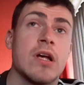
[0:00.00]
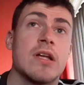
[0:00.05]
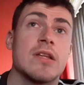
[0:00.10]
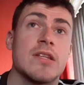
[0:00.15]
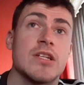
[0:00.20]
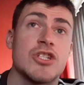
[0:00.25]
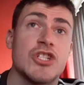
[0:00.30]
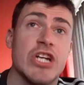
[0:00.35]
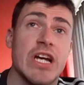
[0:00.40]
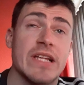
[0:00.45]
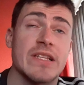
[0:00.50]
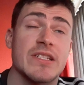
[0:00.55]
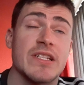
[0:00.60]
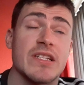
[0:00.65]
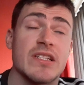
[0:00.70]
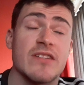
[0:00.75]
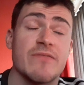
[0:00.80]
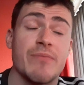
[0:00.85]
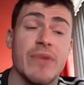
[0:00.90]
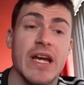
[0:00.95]
The
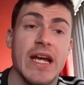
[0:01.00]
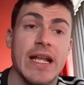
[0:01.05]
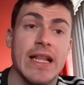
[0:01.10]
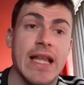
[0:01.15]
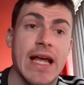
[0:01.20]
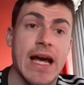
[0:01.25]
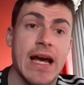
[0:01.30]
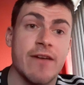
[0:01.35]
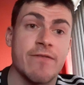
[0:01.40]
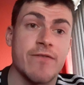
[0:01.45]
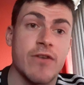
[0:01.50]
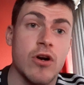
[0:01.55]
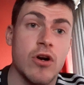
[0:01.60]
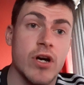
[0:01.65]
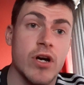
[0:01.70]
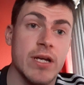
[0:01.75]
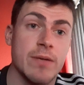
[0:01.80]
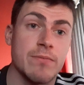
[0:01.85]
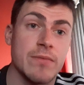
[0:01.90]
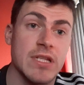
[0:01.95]
chances have been there for
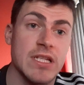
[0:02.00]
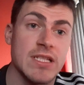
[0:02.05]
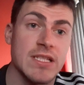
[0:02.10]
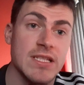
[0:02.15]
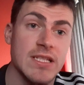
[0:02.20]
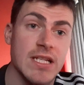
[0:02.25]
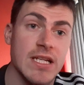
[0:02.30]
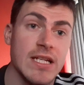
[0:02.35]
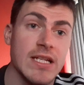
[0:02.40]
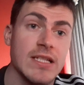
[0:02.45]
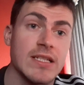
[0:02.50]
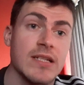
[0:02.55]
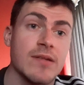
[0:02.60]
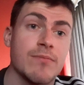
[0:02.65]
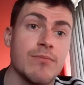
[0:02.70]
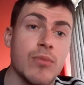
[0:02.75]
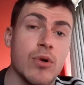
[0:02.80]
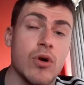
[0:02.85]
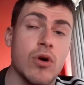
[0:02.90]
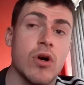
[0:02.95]
him this
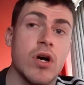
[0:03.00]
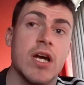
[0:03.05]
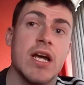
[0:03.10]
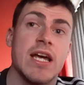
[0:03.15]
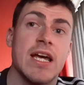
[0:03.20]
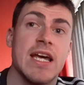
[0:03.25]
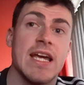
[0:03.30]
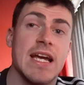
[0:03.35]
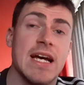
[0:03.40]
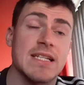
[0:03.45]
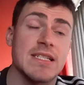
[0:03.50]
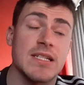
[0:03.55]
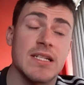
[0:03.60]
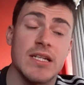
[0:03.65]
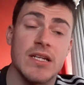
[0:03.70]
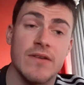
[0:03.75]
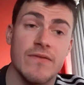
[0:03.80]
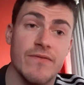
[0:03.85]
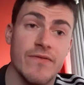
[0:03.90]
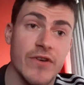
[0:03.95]
season, but he hasn't
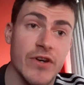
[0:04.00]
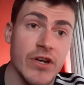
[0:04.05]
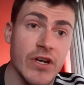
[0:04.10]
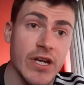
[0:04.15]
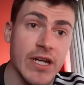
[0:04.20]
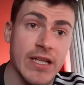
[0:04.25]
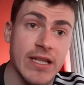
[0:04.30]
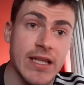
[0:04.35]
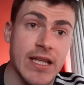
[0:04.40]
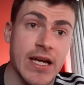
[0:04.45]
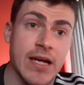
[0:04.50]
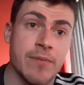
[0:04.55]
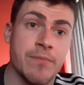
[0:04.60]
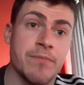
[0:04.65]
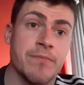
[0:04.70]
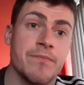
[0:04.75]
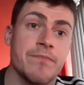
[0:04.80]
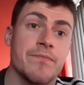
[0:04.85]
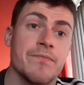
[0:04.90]
converted them.